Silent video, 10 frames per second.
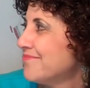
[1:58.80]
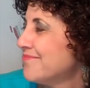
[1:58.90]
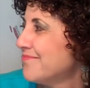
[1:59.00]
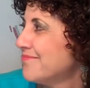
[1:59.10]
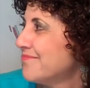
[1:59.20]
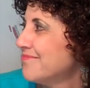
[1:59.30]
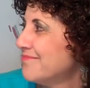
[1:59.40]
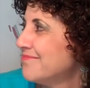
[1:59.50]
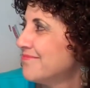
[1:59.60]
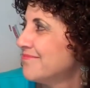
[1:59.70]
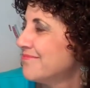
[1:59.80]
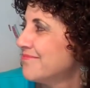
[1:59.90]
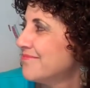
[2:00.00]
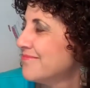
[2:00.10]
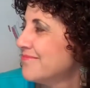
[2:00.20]

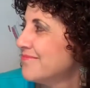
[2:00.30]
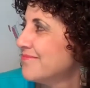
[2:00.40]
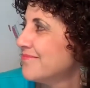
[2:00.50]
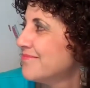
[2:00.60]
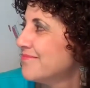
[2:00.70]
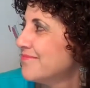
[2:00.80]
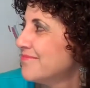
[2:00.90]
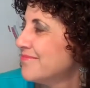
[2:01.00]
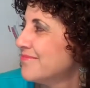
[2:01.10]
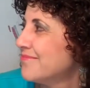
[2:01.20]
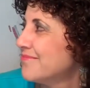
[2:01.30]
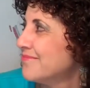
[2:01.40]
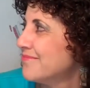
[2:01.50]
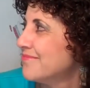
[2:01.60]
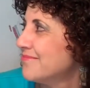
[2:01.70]

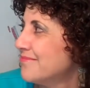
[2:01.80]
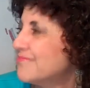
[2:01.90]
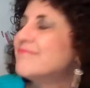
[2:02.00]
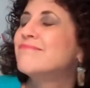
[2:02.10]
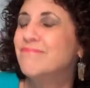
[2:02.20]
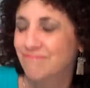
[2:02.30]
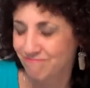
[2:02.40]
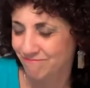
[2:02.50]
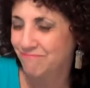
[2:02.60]
(silent)